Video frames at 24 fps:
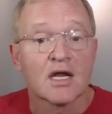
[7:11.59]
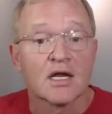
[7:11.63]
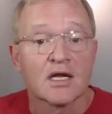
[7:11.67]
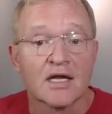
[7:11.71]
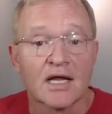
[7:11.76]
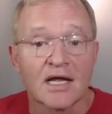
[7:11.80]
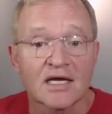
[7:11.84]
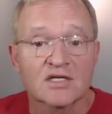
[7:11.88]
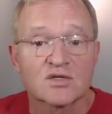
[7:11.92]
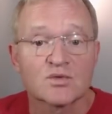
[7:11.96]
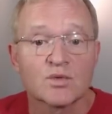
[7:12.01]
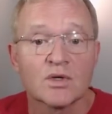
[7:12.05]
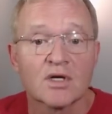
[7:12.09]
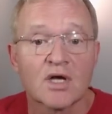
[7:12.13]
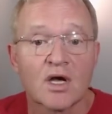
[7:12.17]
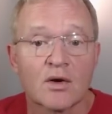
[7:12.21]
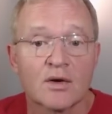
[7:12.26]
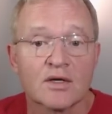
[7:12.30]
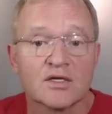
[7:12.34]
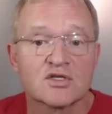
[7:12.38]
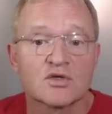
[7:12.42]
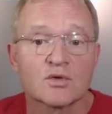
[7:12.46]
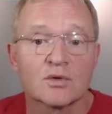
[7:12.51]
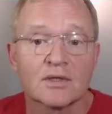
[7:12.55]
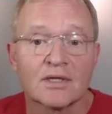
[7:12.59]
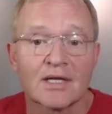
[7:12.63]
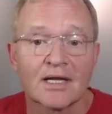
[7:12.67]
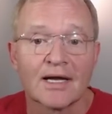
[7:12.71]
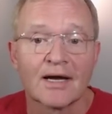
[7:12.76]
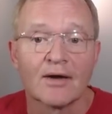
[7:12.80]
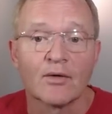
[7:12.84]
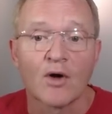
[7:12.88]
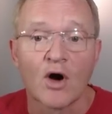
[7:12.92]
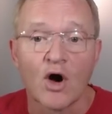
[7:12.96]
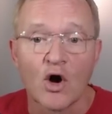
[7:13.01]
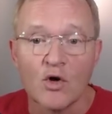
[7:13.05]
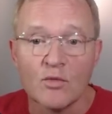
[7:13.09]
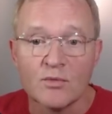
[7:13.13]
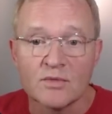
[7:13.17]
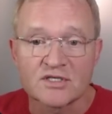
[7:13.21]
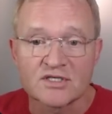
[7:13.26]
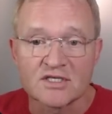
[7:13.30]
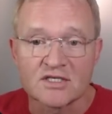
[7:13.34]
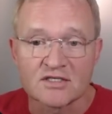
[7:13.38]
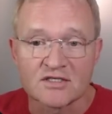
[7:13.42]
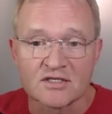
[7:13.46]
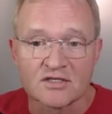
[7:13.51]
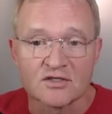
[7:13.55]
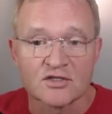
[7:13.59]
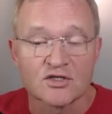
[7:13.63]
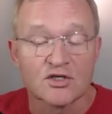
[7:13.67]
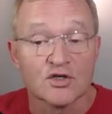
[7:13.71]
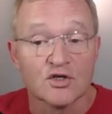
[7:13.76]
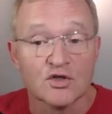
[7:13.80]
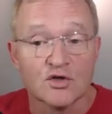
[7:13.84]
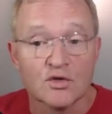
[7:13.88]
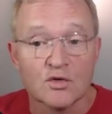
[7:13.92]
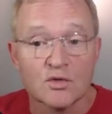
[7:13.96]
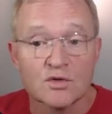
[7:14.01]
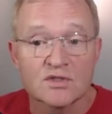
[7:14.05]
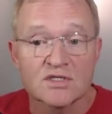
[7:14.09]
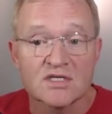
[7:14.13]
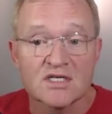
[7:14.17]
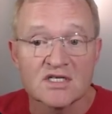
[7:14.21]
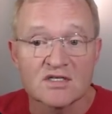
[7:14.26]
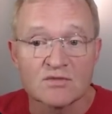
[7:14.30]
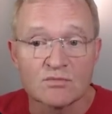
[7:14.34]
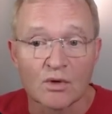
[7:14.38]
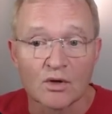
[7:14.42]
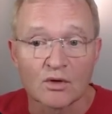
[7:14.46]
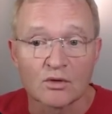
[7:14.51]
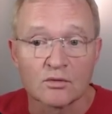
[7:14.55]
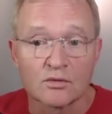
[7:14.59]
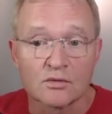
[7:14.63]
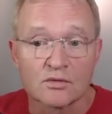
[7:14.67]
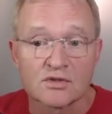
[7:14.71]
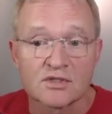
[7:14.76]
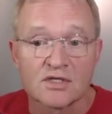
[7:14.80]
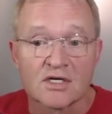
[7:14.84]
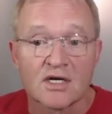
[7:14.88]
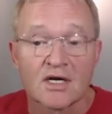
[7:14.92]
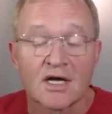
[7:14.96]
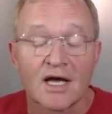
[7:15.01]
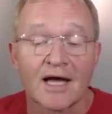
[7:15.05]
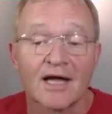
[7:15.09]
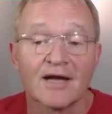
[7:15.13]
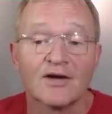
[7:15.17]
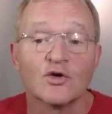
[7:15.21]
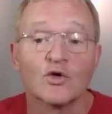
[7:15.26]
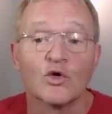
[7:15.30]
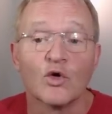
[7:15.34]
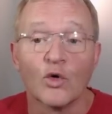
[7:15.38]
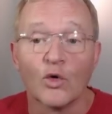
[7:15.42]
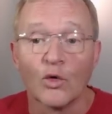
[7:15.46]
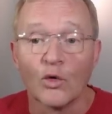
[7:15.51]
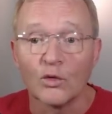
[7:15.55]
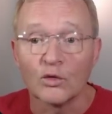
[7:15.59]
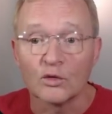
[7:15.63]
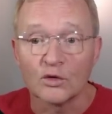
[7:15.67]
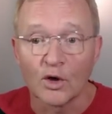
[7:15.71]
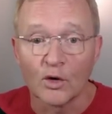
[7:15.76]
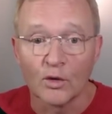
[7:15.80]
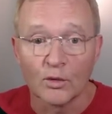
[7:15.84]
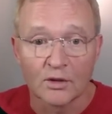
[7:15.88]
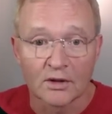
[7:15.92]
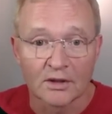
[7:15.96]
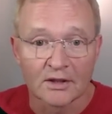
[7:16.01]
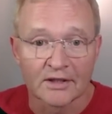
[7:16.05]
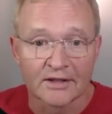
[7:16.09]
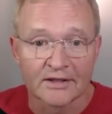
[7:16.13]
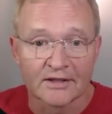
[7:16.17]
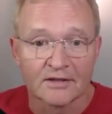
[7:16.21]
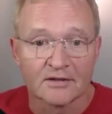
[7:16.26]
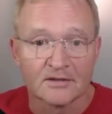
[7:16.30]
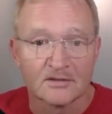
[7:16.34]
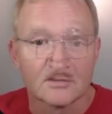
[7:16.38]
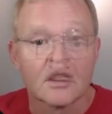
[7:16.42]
Next, we're going to allow Home Assistant to use these models and all locally.